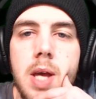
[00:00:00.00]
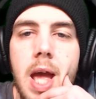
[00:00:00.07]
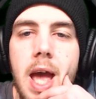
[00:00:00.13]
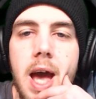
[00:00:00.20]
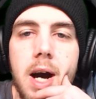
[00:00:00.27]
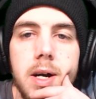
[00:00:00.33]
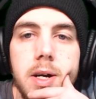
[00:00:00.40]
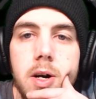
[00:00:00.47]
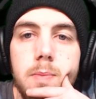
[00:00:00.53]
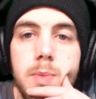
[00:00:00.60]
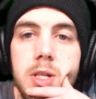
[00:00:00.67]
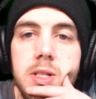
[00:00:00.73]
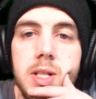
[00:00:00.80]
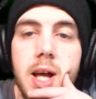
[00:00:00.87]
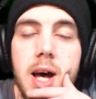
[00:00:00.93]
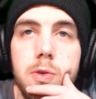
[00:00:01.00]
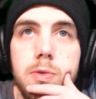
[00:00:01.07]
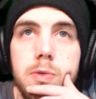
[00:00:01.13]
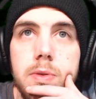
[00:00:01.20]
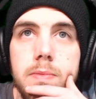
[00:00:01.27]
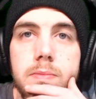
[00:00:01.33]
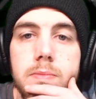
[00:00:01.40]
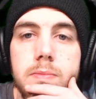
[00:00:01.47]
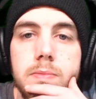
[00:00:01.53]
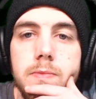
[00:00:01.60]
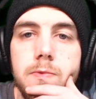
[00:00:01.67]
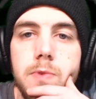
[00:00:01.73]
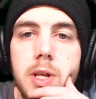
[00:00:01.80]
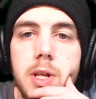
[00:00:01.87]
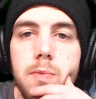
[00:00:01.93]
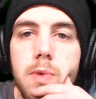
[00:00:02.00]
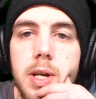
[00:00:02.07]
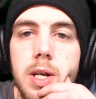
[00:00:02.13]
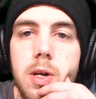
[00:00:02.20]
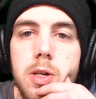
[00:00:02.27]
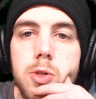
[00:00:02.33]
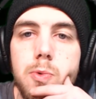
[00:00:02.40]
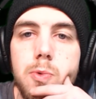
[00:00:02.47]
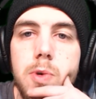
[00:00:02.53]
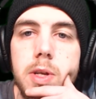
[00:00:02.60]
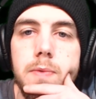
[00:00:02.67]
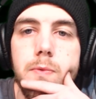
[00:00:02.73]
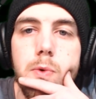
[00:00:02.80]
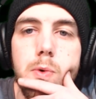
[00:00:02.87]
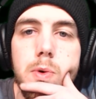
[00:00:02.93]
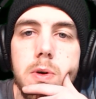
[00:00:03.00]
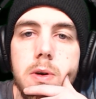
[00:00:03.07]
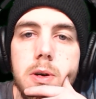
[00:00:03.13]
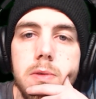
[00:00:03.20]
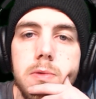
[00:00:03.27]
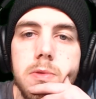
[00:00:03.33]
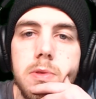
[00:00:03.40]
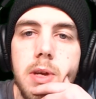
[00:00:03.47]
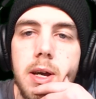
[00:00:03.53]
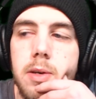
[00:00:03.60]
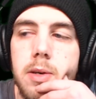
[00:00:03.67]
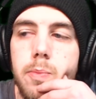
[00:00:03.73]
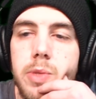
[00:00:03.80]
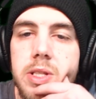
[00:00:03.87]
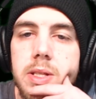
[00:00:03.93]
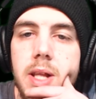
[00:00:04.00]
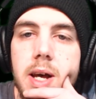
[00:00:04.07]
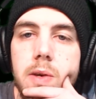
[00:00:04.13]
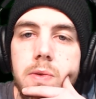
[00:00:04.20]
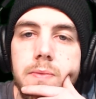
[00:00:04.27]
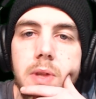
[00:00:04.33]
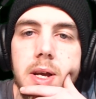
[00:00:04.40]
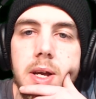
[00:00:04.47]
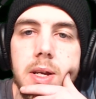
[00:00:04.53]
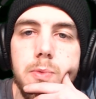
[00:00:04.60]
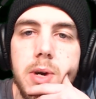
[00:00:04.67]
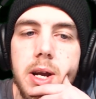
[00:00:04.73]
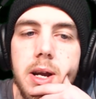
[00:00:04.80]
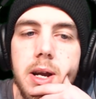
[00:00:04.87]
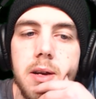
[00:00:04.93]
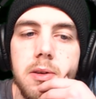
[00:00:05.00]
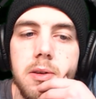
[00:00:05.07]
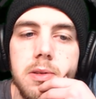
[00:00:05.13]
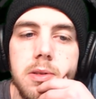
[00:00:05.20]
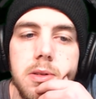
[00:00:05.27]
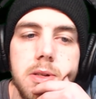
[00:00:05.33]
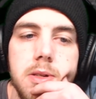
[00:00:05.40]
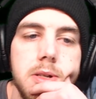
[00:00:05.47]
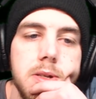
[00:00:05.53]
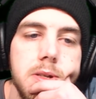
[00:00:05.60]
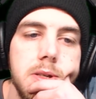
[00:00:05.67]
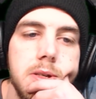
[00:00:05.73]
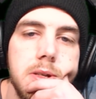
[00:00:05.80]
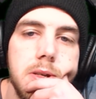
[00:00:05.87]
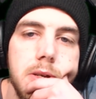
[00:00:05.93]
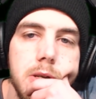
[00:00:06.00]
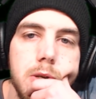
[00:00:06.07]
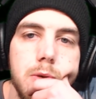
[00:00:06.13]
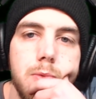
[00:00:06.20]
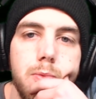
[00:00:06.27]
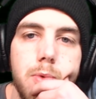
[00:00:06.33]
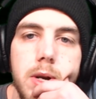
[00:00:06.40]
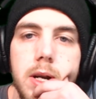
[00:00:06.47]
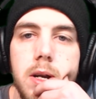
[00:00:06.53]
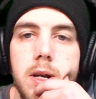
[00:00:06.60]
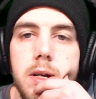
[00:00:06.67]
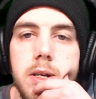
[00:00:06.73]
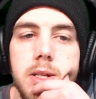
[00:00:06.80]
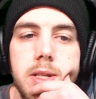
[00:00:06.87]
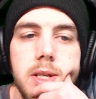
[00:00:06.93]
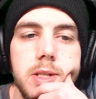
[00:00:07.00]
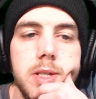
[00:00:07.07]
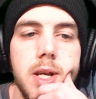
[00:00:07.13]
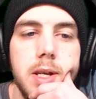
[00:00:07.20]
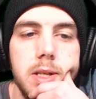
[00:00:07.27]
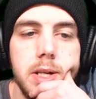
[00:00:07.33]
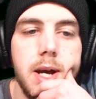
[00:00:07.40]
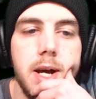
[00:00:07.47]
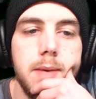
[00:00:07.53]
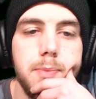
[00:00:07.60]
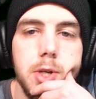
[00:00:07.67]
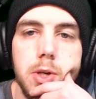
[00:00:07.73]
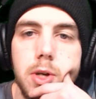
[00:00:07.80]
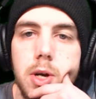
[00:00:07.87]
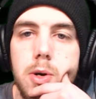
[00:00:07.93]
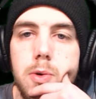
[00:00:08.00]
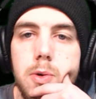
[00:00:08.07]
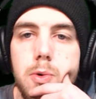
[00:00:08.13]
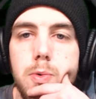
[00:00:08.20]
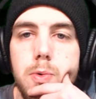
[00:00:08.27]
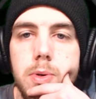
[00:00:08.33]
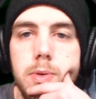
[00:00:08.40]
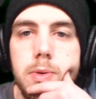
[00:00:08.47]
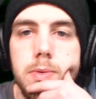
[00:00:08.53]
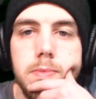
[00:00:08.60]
How come it's not on Flight Radar 24? How come it's not on Flight Aware? Where did this helicopter go?